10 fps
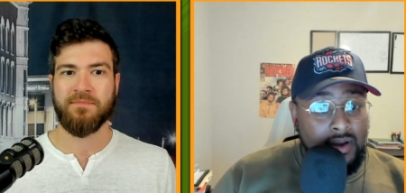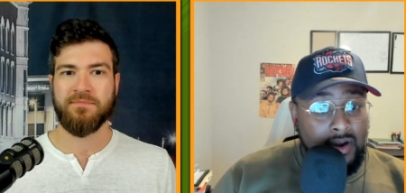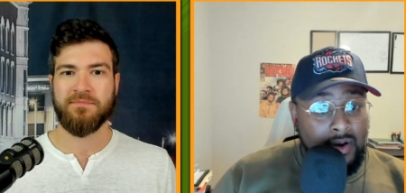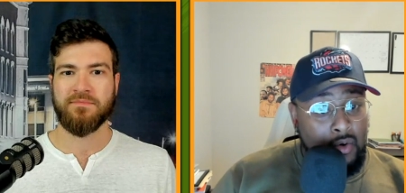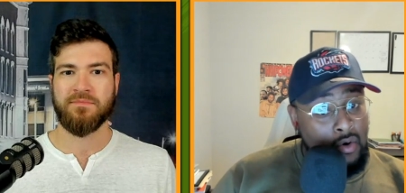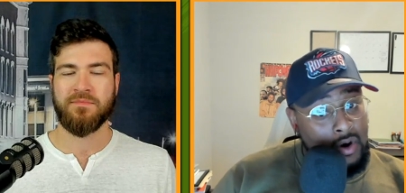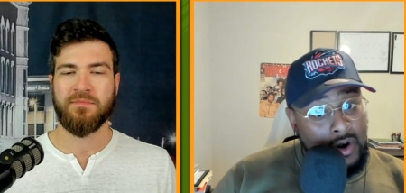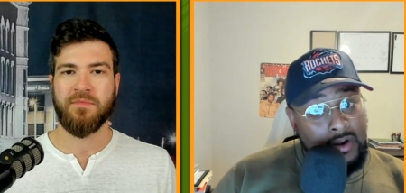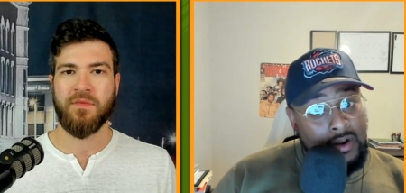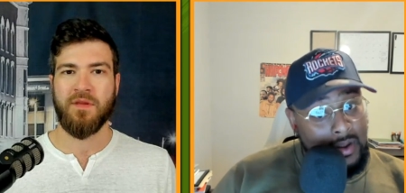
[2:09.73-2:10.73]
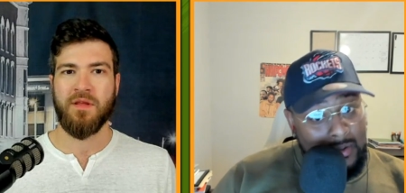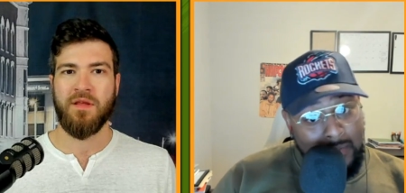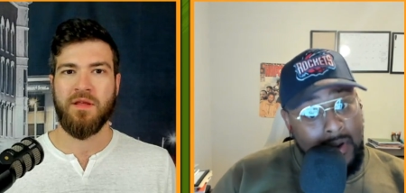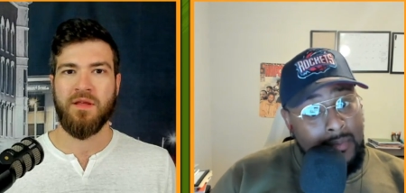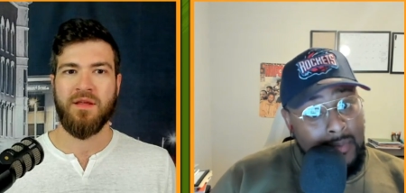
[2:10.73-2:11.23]
Speaker 1: Or
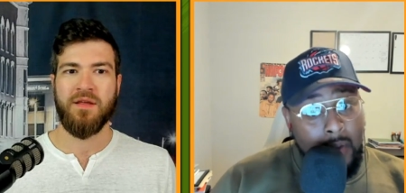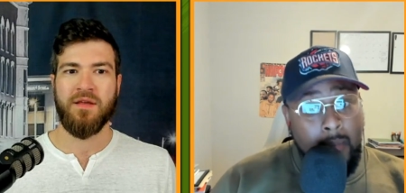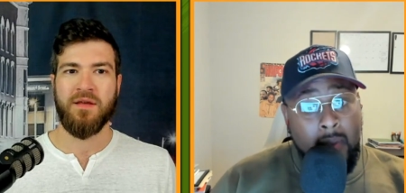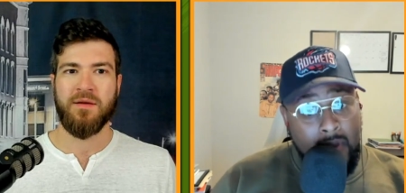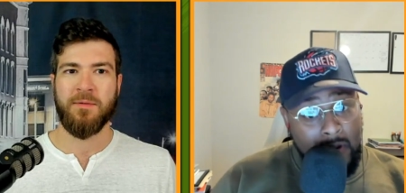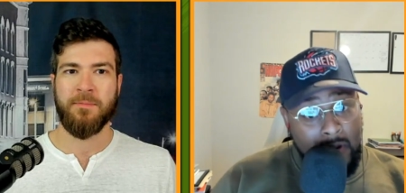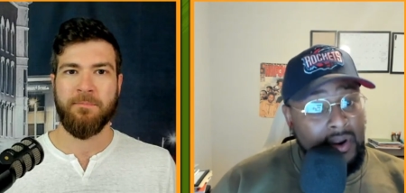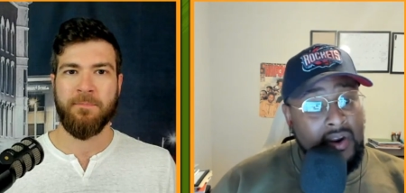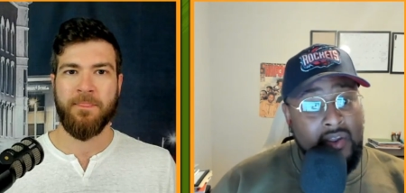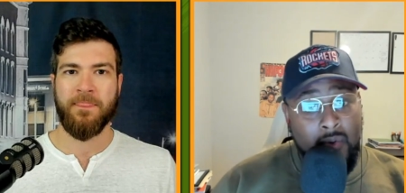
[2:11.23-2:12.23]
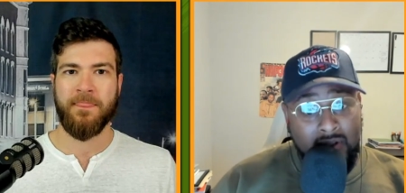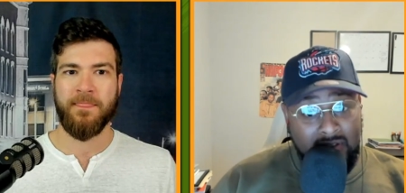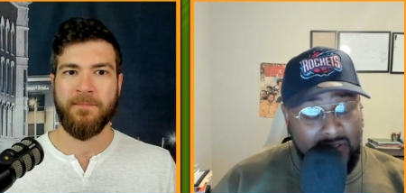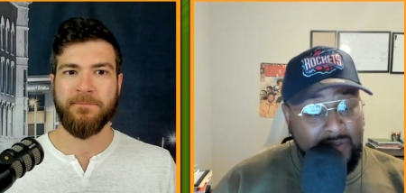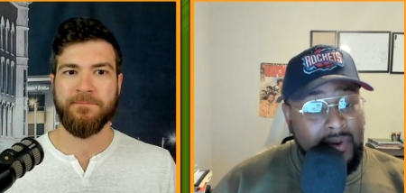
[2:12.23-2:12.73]
maybe a player you
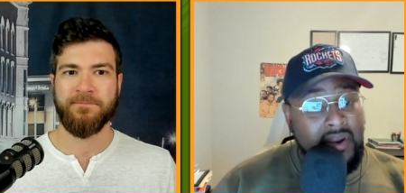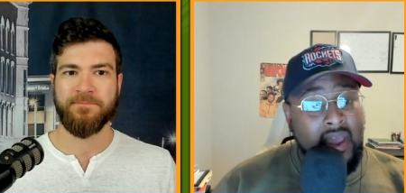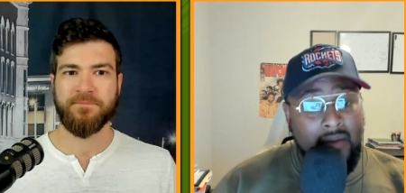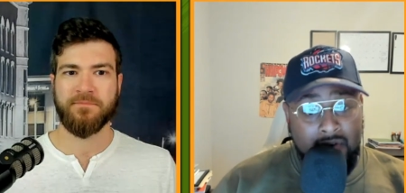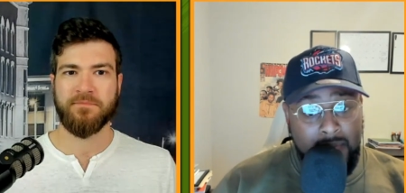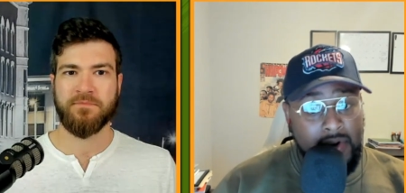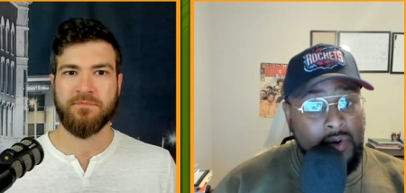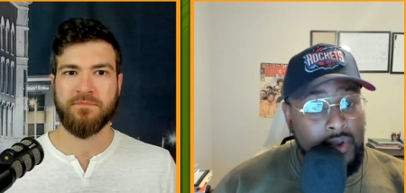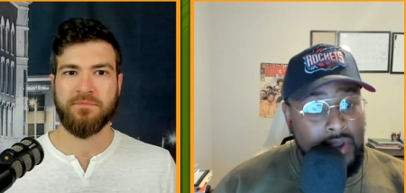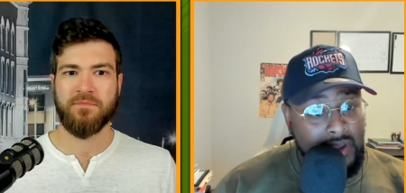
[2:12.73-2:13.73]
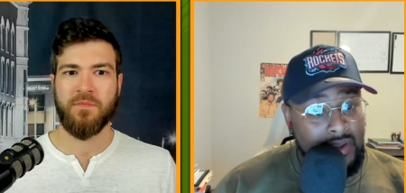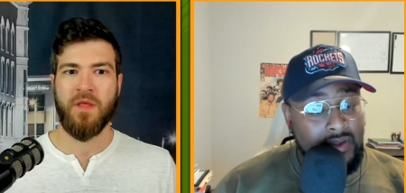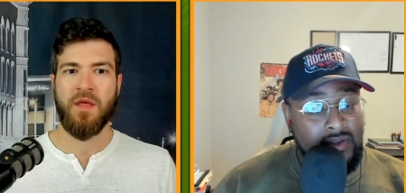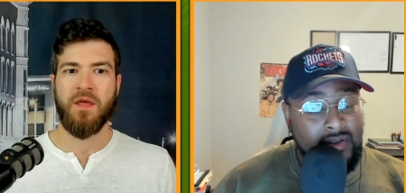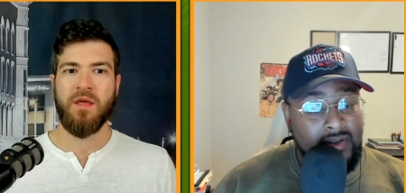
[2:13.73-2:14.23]
anticipate having a bigger week?
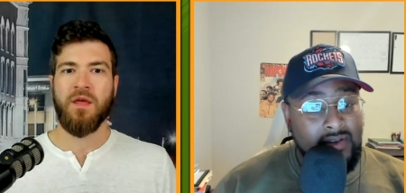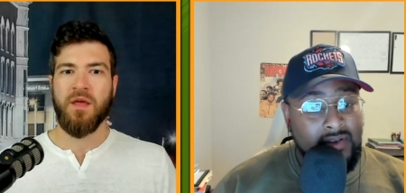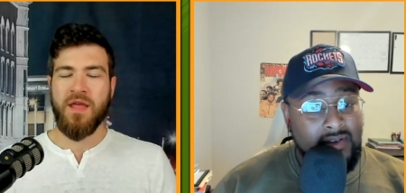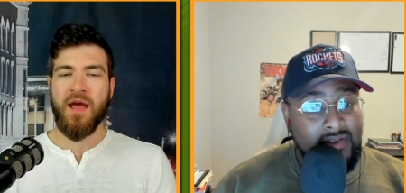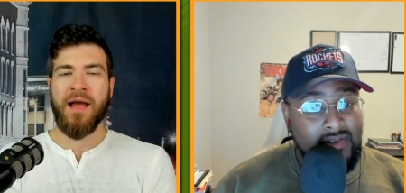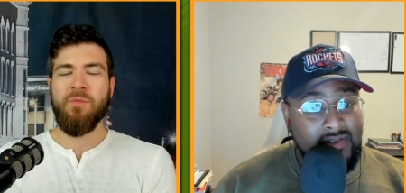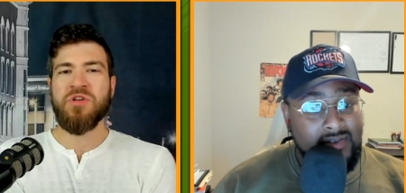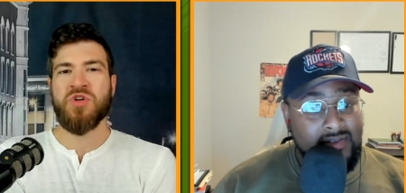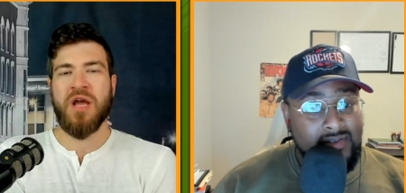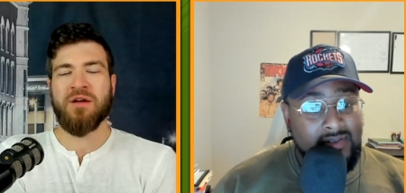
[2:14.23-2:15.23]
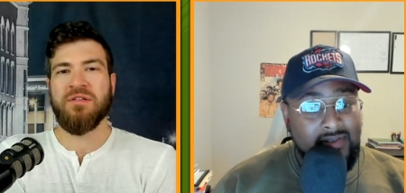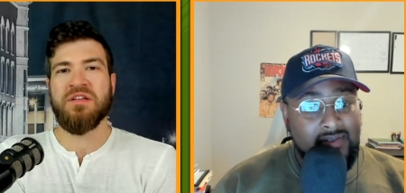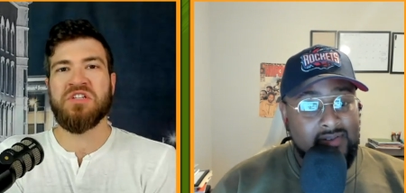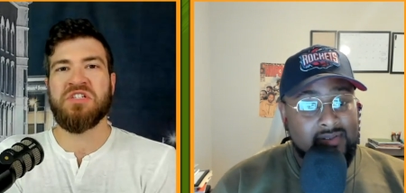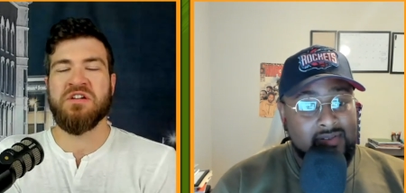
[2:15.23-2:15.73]
Yeah, I would
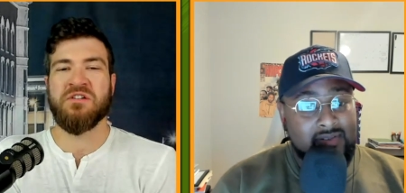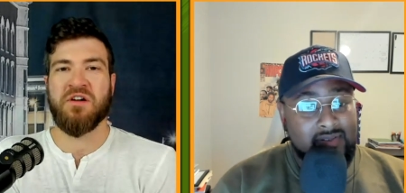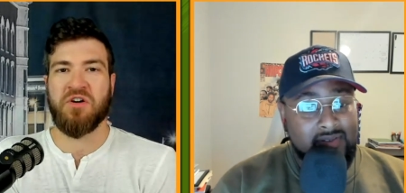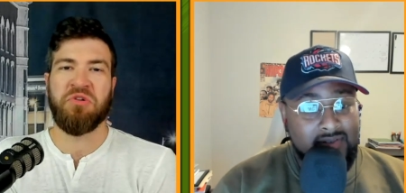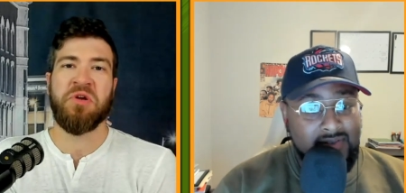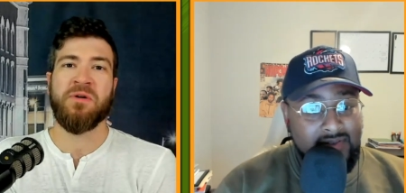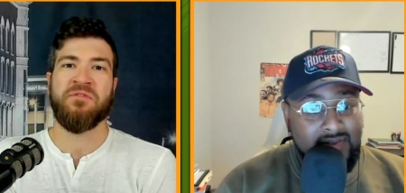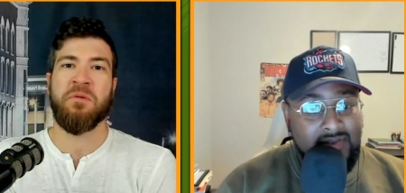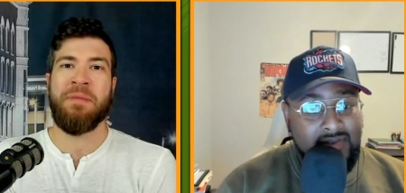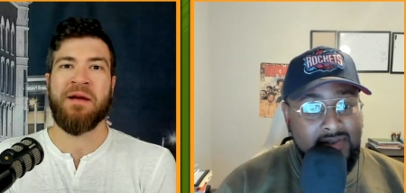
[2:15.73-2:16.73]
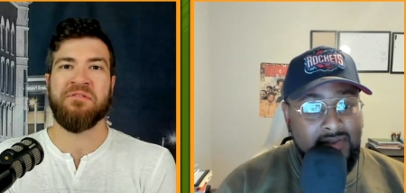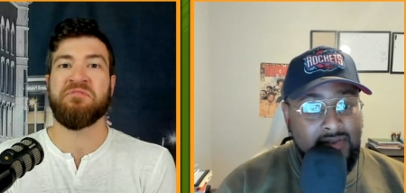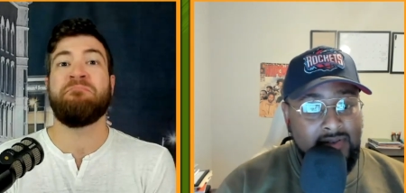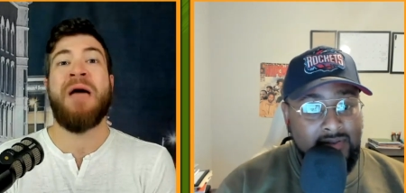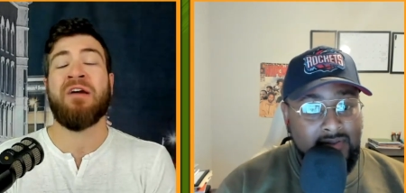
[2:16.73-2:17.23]
Speaker 2: generally steer clear of the
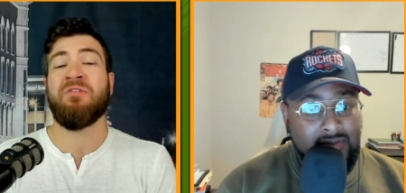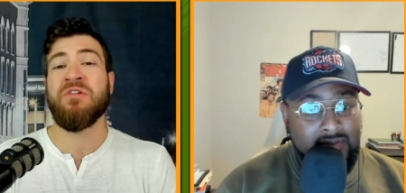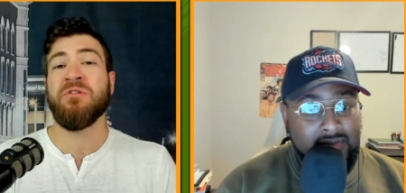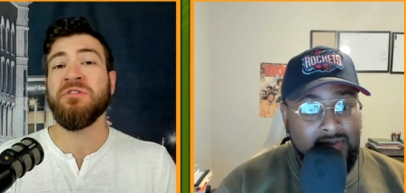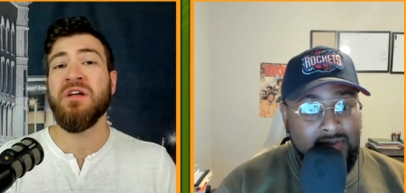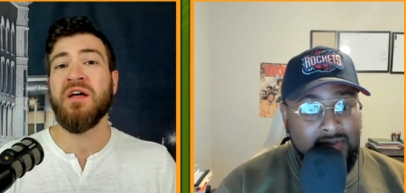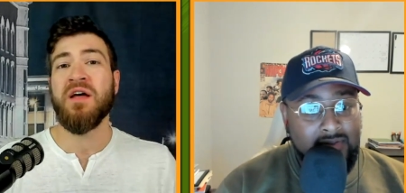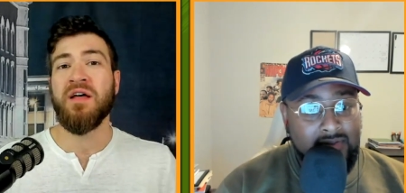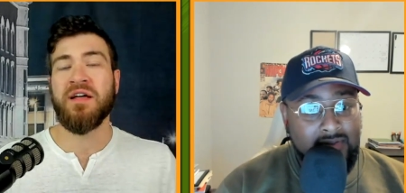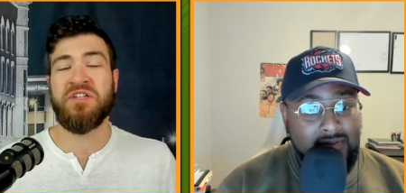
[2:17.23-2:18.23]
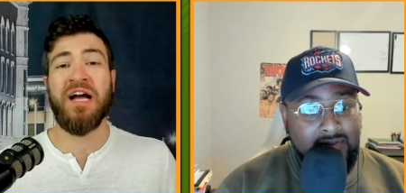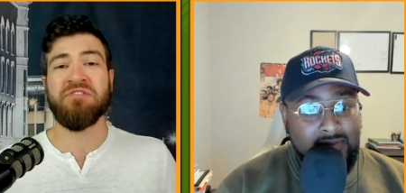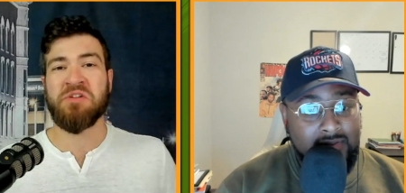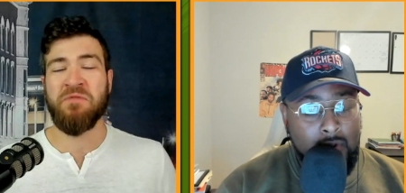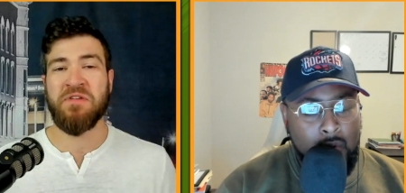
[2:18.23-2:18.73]
Bears' backfield. Like,
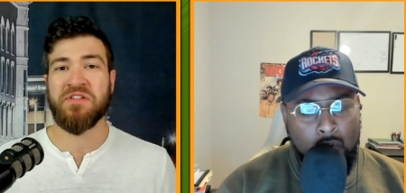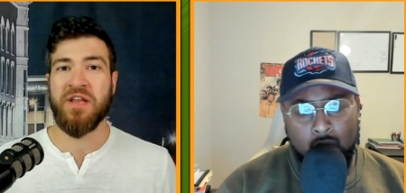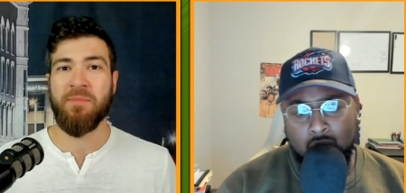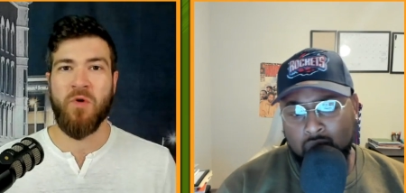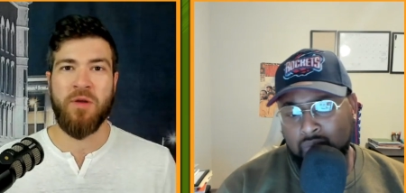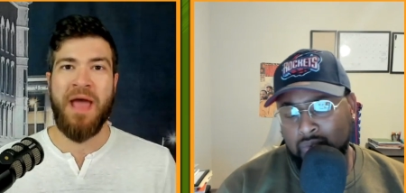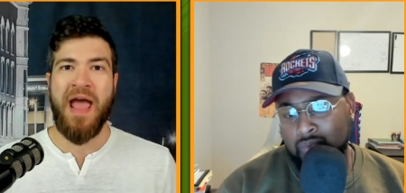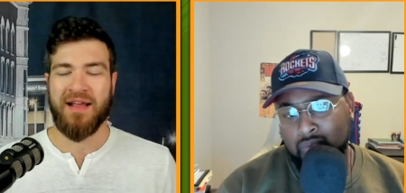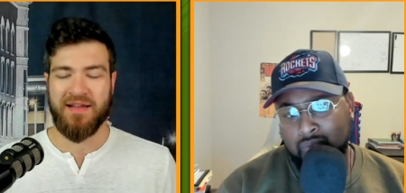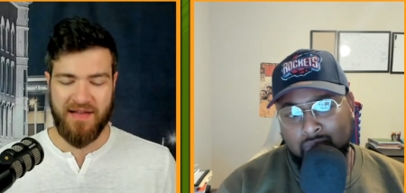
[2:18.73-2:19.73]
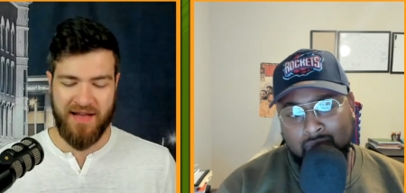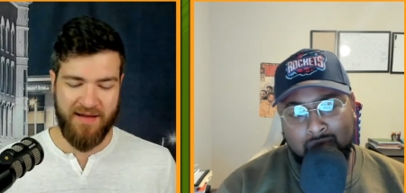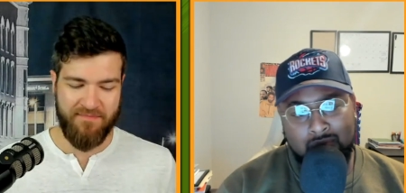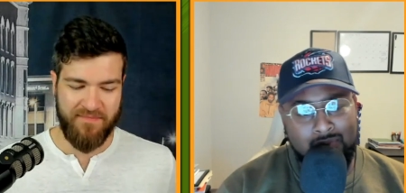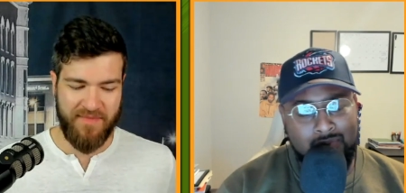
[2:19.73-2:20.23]
DeAndre Swift is the #1 back,
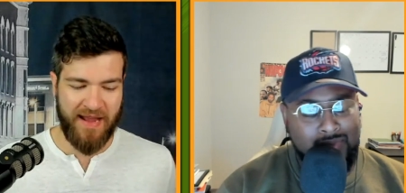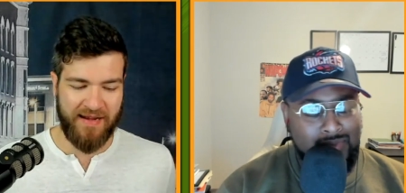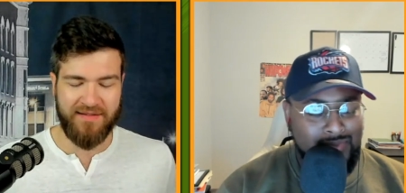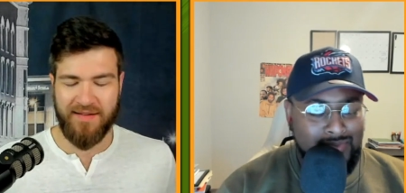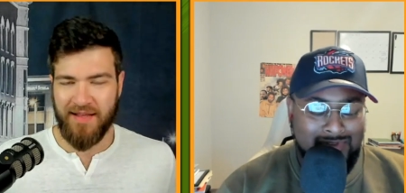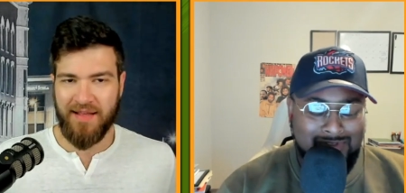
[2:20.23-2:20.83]
and